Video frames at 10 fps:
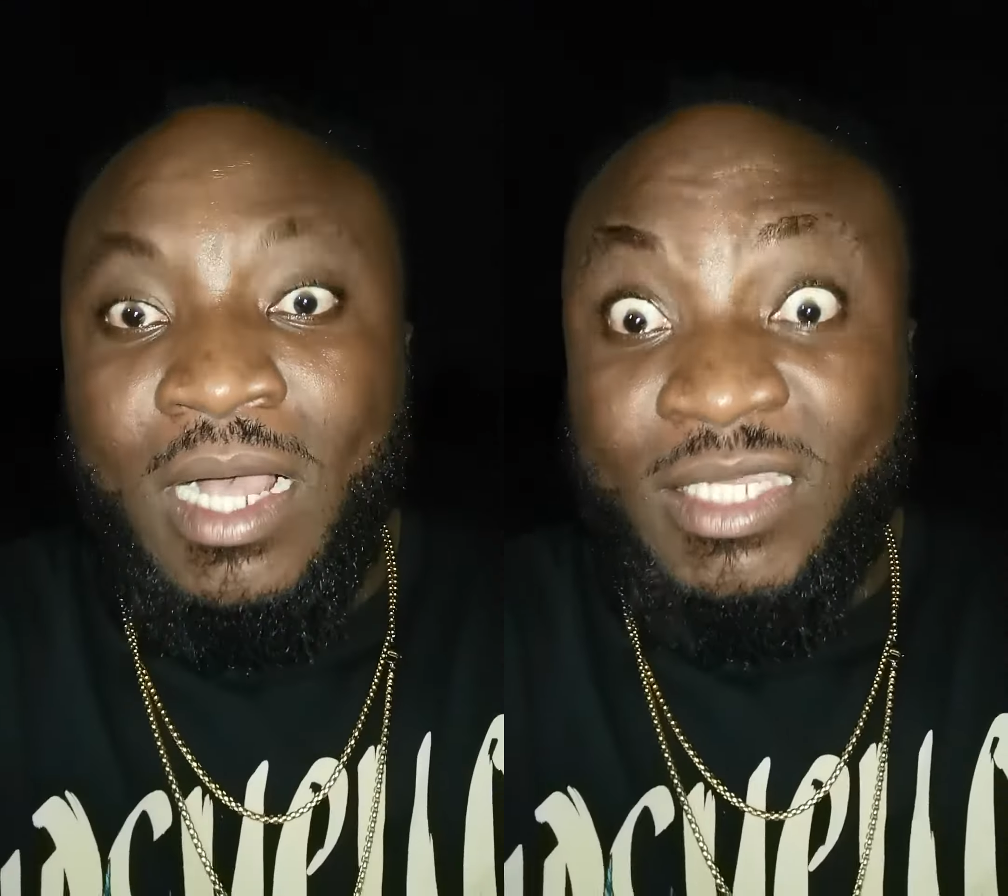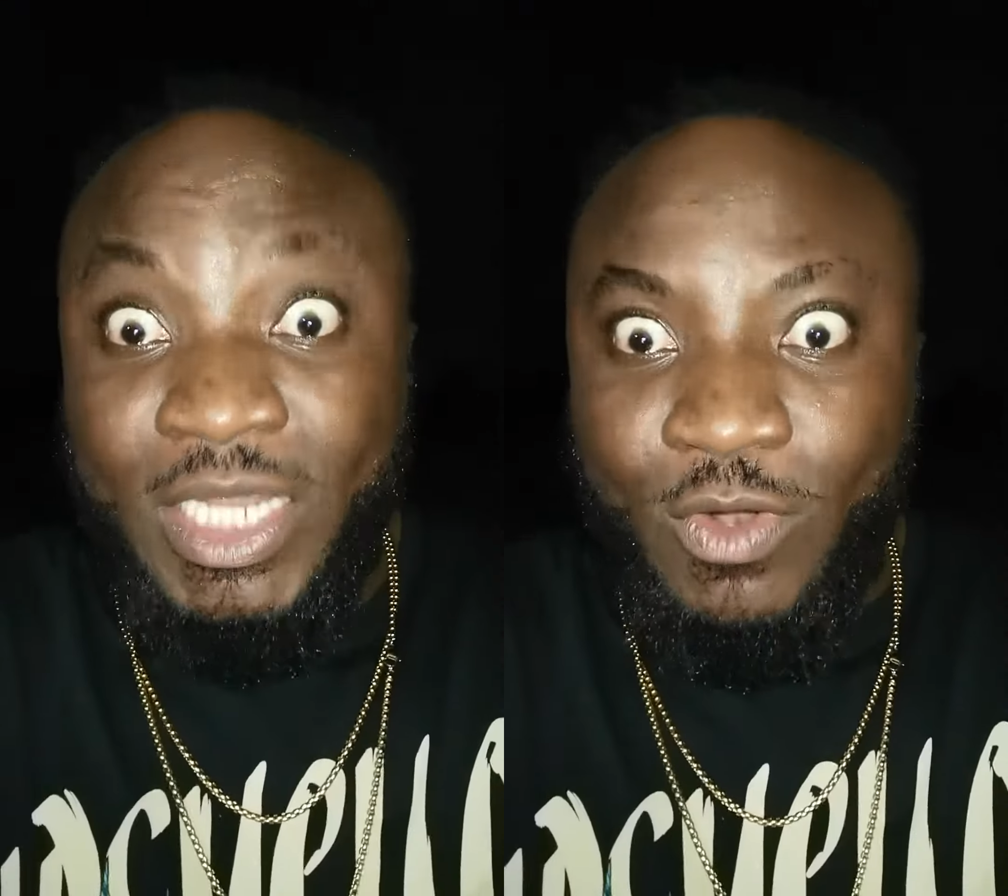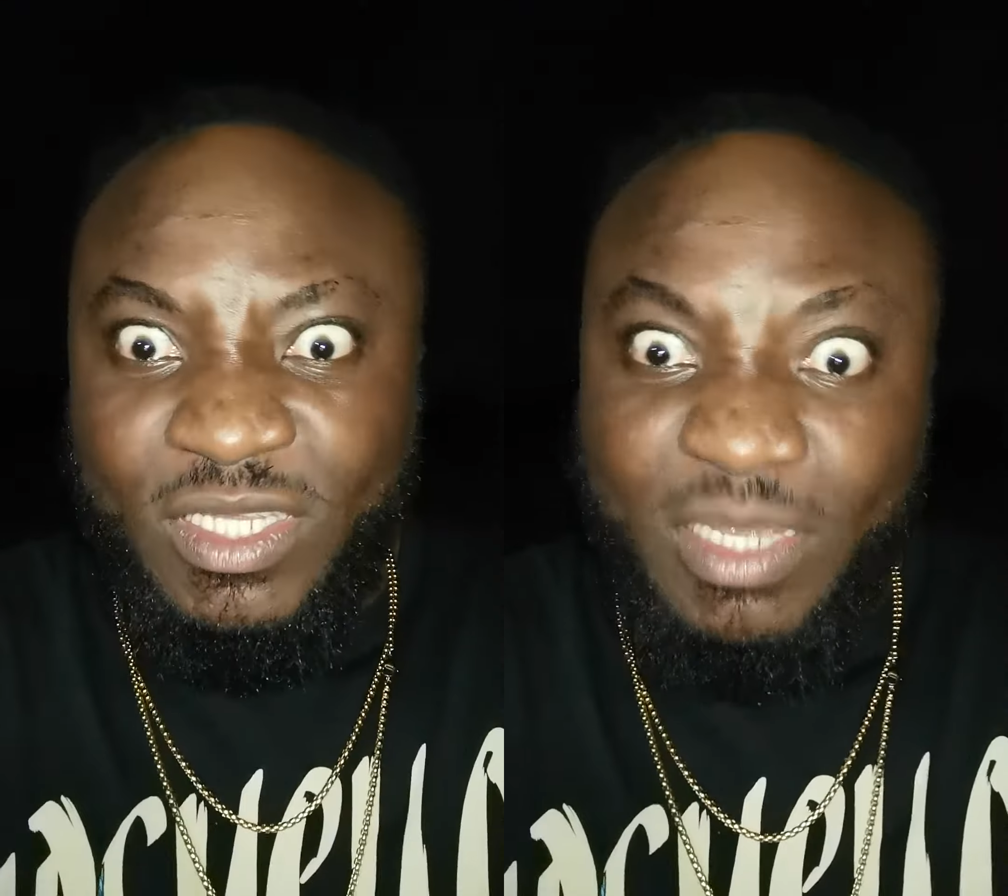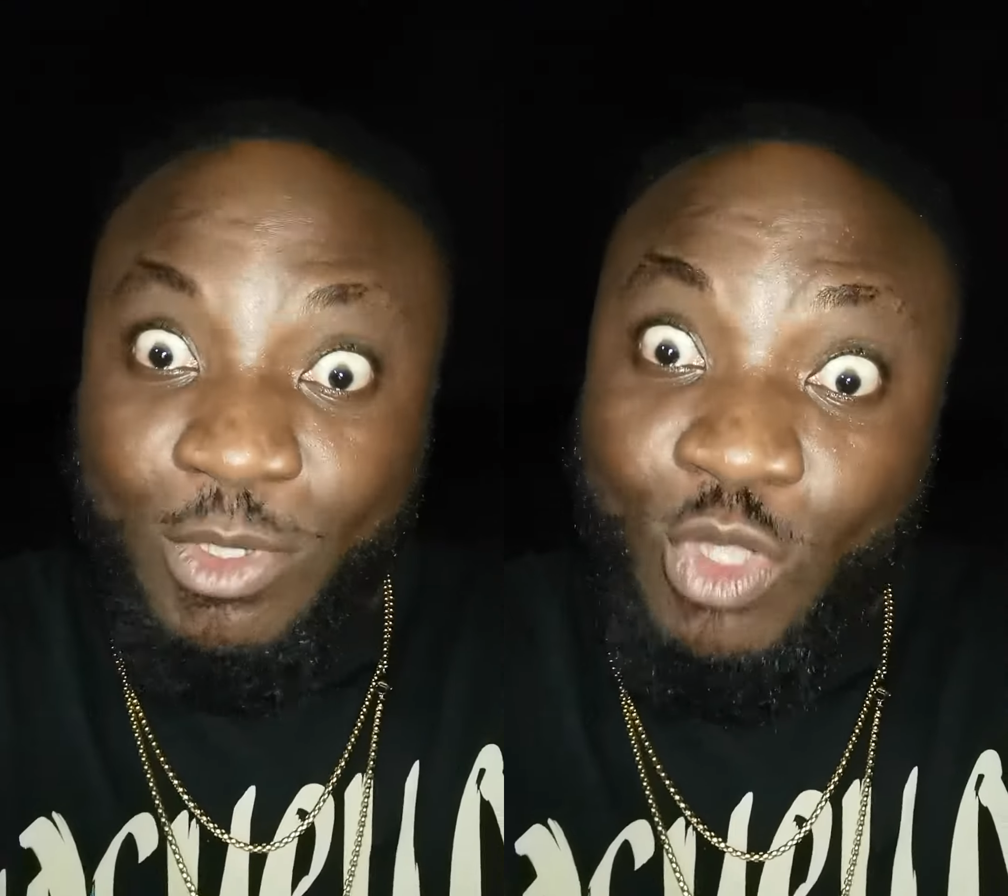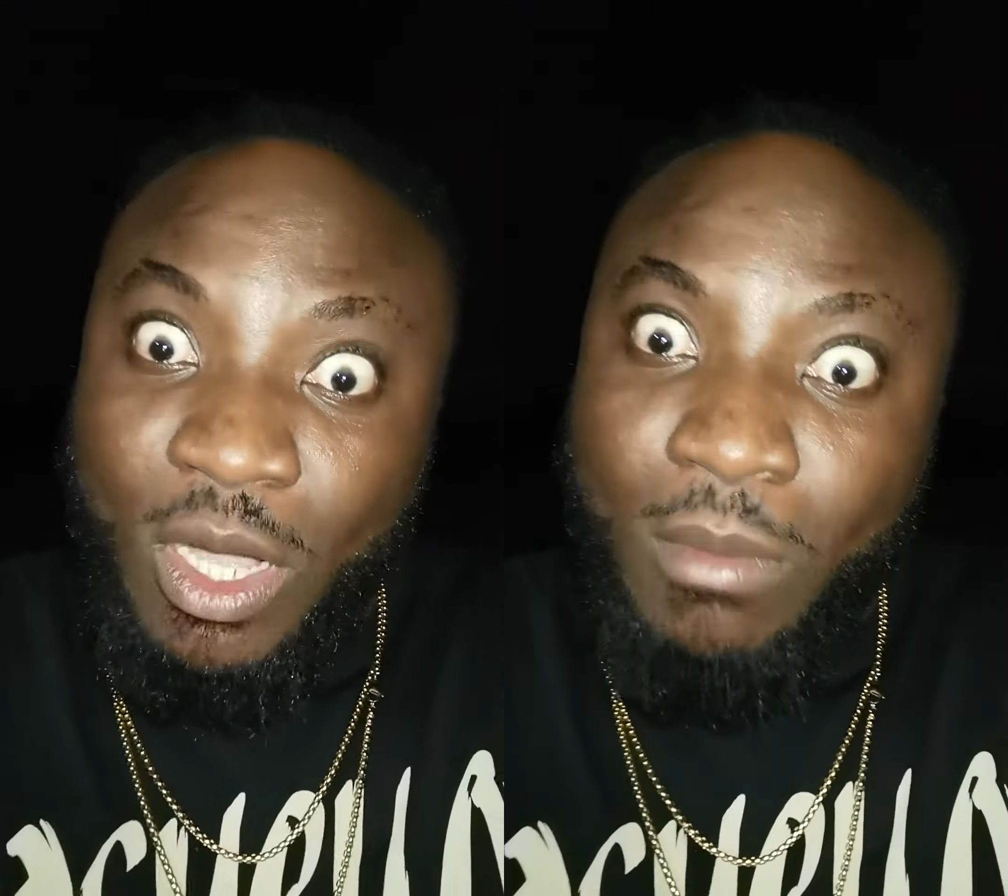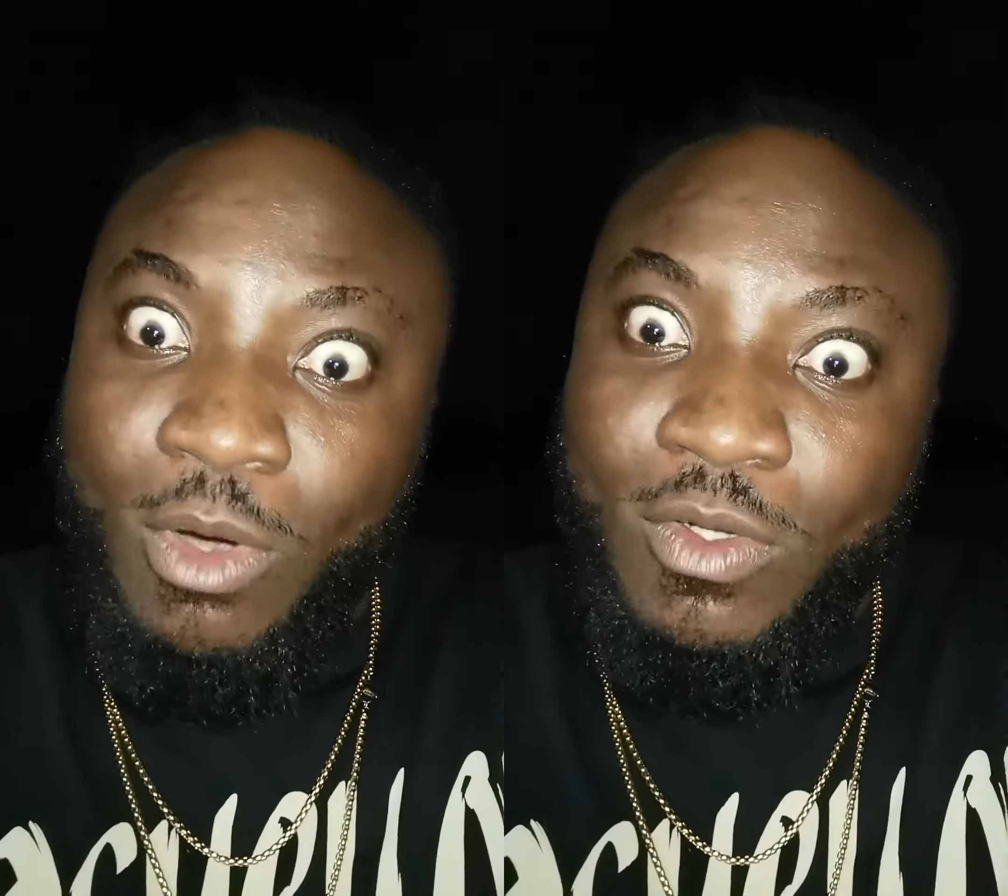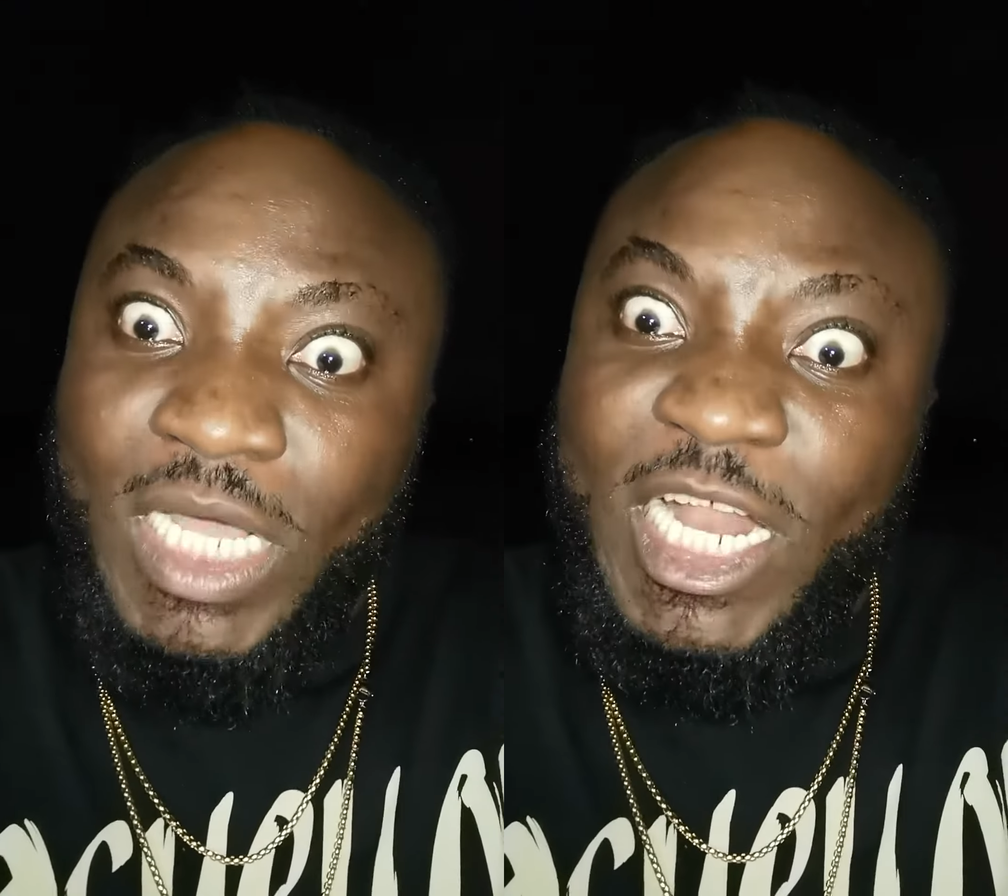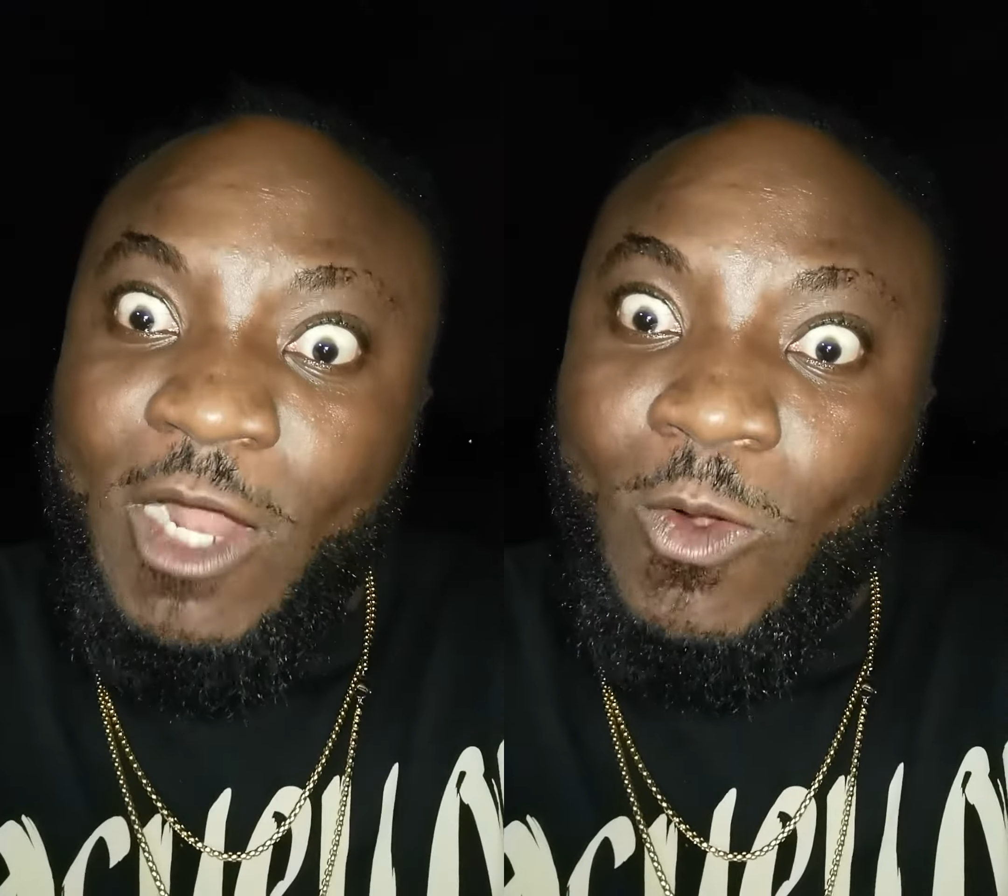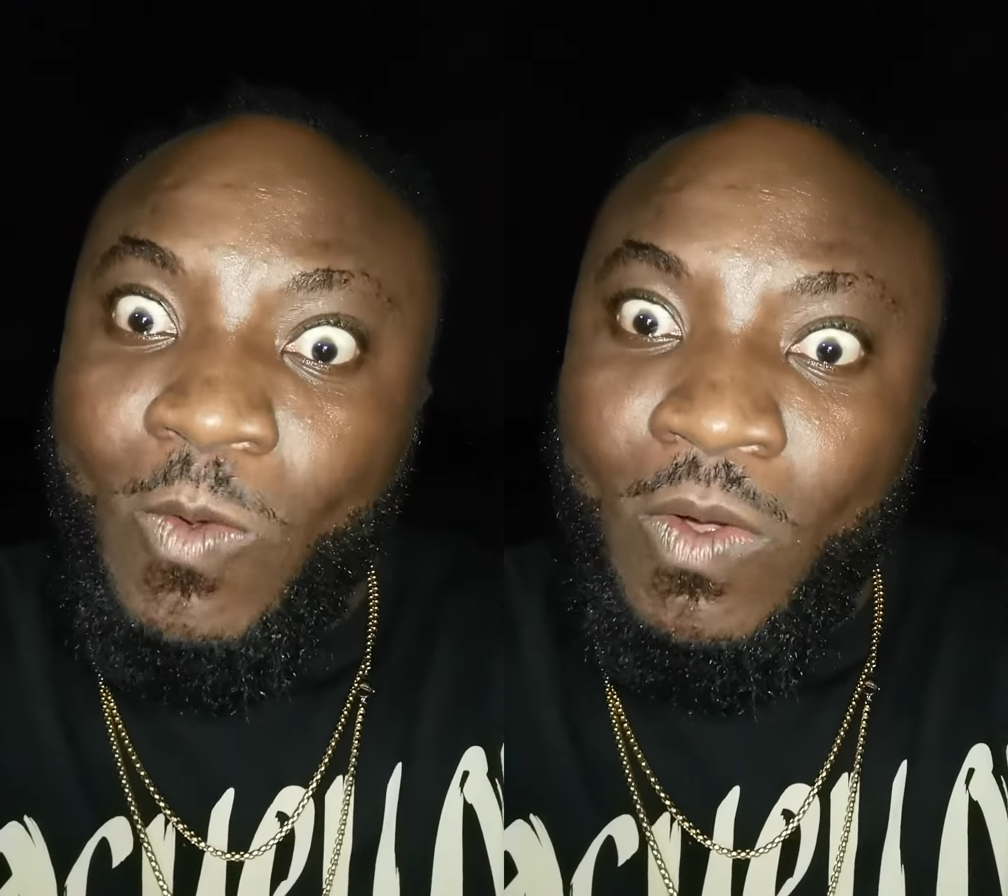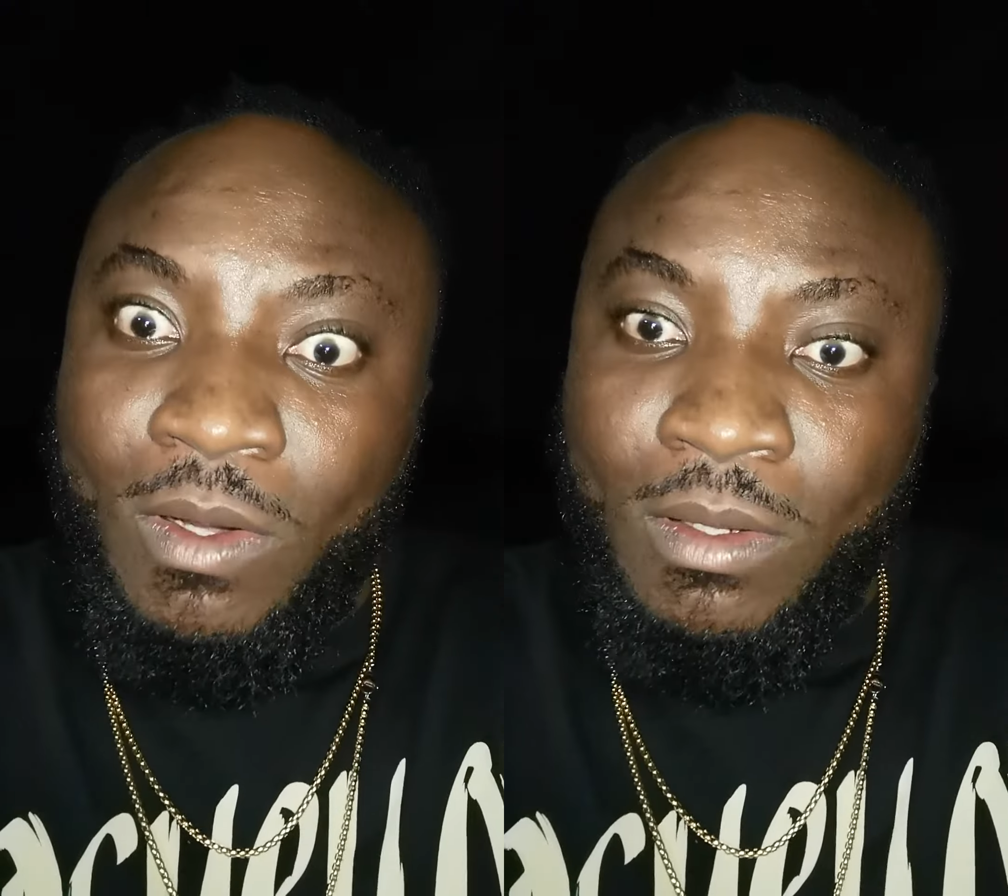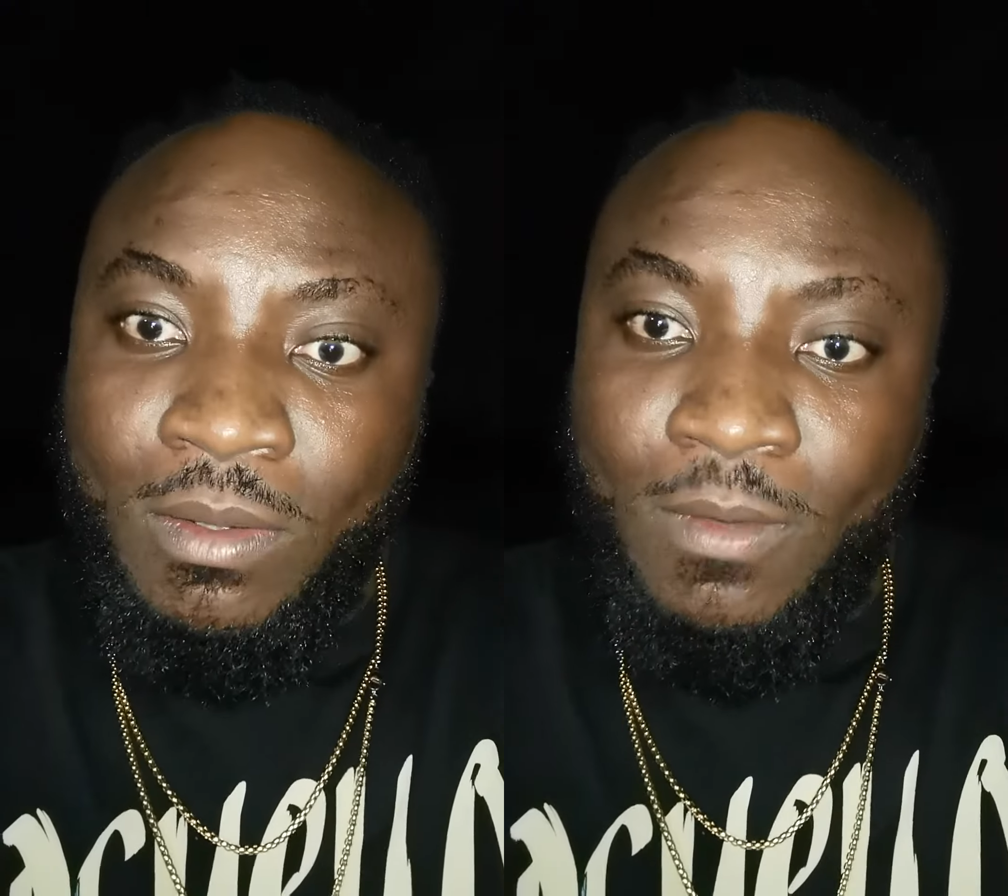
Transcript: A serious thing me talk about. You don't know.